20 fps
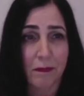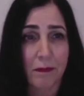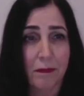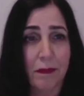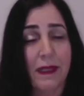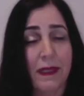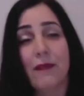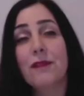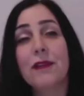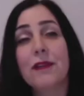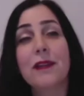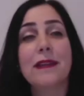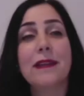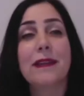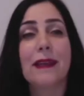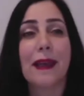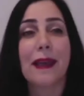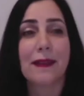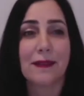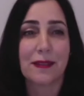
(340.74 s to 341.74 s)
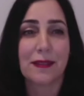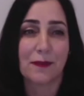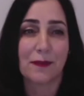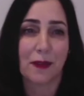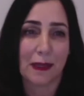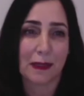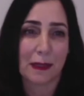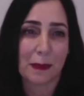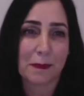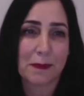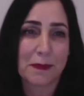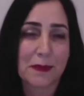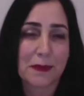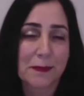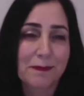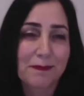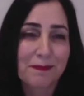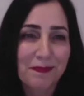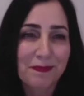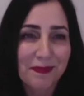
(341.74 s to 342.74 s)
Benevolent has developed
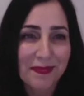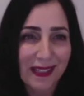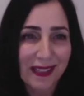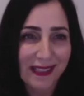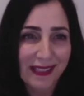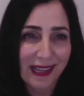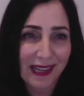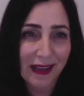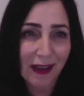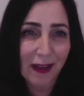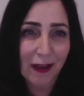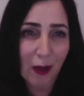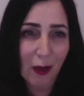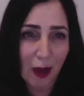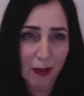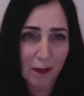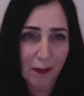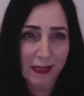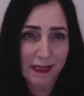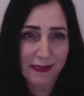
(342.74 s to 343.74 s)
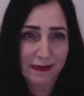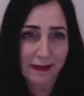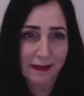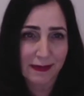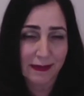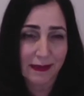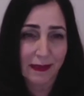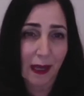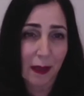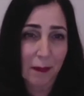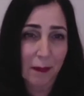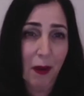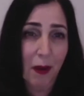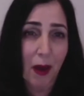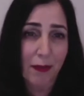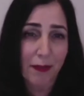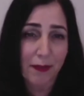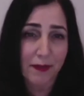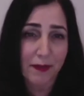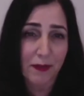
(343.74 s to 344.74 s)
an AI augmented,
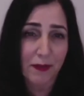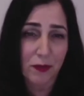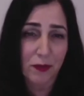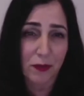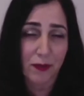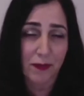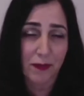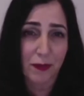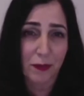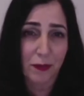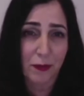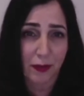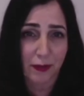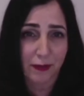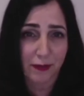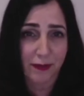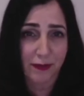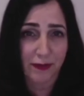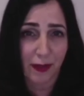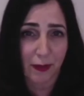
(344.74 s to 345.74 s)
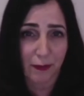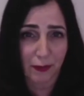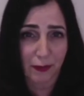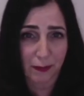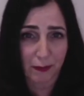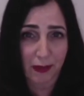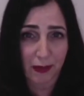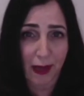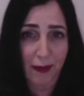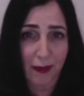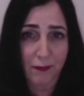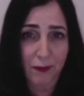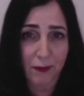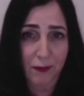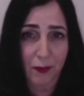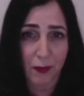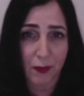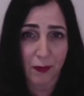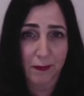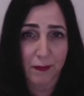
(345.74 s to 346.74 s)
hypothesis driven drug discovery
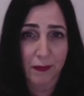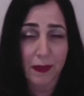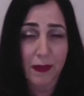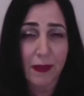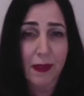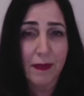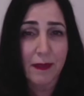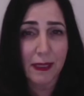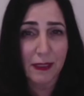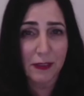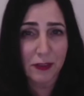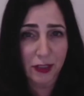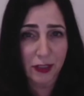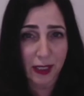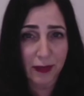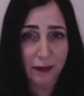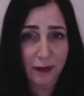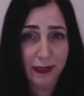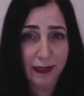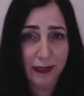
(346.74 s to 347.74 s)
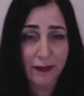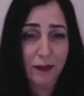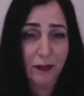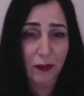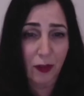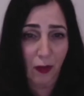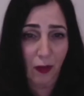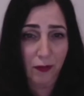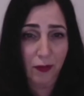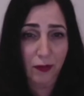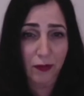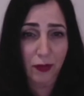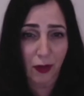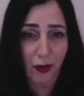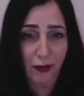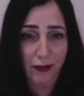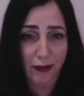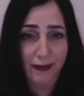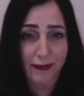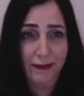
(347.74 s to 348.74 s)
platform that generates novel
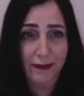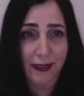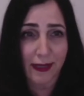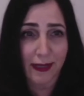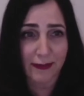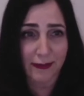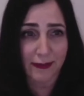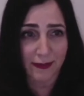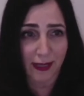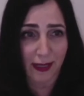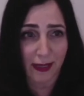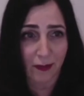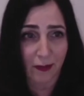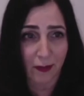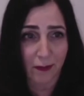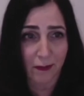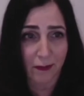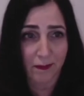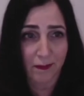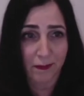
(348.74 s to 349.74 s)
targets at scale.